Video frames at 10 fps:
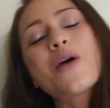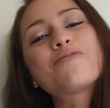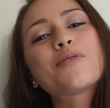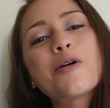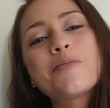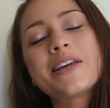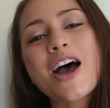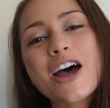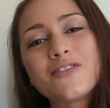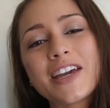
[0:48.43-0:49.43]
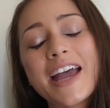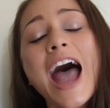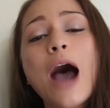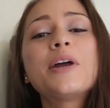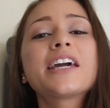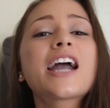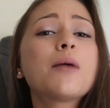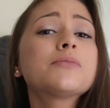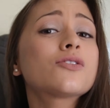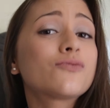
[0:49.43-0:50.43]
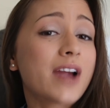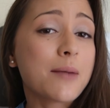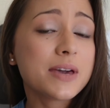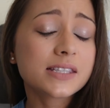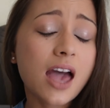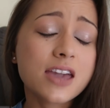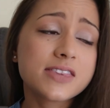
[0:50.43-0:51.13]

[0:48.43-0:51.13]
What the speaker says: basics, how to introduce the clicker to your rabbit,